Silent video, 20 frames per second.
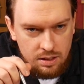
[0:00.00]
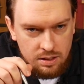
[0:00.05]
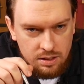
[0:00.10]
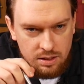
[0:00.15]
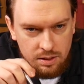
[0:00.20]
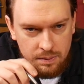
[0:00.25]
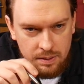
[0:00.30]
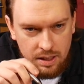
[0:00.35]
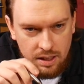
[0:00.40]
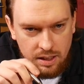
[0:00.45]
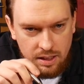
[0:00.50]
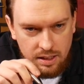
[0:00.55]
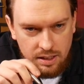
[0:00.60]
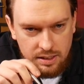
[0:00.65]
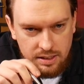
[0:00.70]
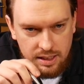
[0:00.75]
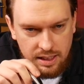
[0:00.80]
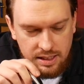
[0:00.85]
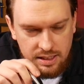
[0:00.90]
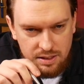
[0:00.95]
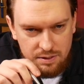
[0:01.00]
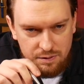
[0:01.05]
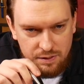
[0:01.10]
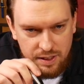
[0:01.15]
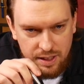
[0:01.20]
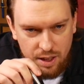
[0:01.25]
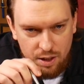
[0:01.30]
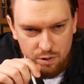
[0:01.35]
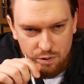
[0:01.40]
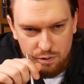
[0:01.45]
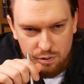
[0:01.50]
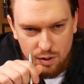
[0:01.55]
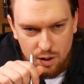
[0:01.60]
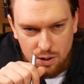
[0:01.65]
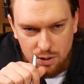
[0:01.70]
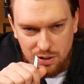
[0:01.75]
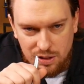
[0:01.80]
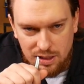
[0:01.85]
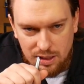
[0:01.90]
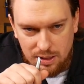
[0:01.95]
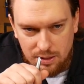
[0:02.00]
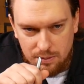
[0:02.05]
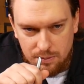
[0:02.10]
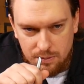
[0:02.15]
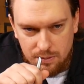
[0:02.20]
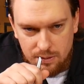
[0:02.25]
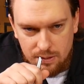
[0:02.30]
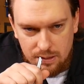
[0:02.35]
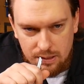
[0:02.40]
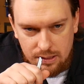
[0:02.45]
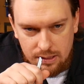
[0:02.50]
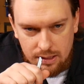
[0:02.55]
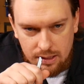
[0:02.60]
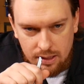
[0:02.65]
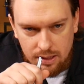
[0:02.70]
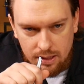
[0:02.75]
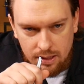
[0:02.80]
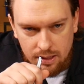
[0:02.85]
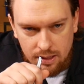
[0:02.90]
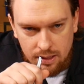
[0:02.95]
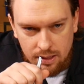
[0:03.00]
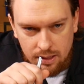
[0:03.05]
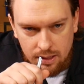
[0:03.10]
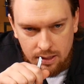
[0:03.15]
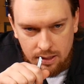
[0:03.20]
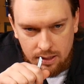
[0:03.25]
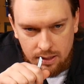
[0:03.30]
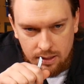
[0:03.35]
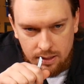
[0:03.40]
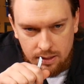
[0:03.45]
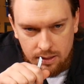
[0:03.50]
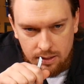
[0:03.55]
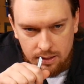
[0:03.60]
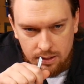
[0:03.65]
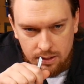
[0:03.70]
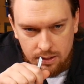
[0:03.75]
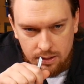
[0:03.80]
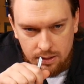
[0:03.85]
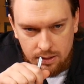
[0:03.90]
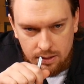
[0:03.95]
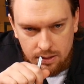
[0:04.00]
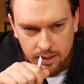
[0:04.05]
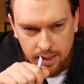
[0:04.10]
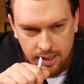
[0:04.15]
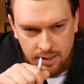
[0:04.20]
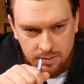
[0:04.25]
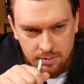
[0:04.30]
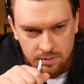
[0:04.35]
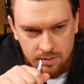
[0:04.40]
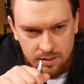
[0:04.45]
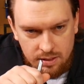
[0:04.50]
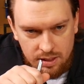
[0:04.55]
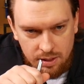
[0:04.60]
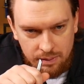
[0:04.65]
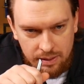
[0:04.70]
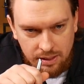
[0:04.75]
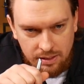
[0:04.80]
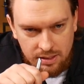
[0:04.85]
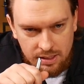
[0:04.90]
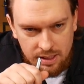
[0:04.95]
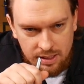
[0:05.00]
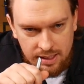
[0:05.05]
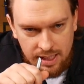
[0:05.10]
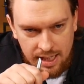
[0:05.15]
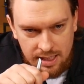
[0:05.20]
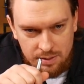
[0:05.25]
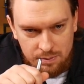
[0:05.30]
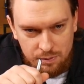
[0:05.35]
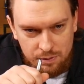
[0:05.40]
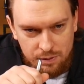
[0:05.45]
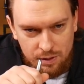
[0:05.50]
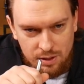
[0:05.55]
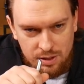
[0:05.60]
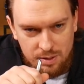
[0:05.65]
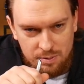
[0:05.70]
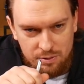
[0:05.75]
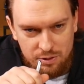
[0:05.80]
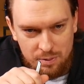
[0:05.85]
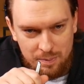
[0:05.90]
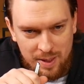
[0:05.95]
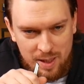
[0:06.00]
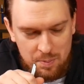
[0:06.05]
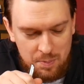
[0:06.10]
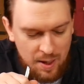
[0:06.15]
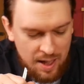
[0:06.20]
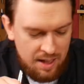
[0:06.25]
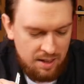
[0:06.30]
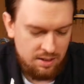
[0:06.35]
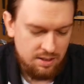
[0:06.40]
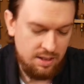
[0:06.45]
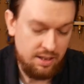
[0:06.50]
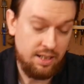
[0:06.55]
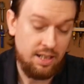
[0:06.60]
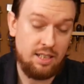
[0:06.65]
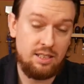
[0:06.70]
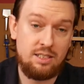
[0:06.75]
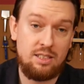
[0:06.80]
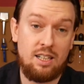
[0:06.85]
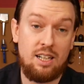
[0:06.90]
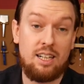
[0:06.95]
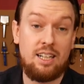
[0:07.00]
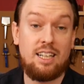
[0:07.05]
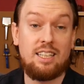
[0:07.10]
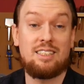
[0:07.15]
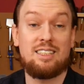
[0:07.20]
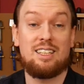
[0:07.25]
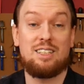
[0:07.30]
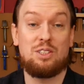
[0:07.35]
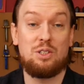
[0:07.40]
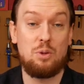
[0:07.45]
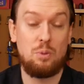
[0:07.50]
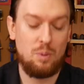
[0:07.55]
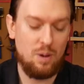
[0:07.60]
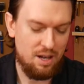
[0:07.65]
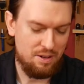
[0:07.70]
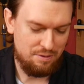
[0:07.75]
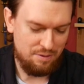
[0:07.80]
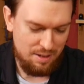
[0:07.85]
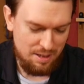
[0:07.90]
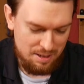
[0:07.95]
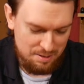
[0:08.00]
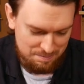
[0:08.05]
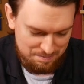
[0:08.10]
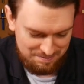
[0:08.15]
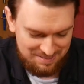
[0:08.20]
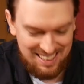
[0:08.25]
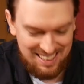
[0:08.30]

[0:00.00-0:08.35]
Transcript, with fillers: Someone asked, has the video frozen? Uh, hasn't someone else says hasn't frozen for me, pal? Okay, so I guess that's your Wi-Fi.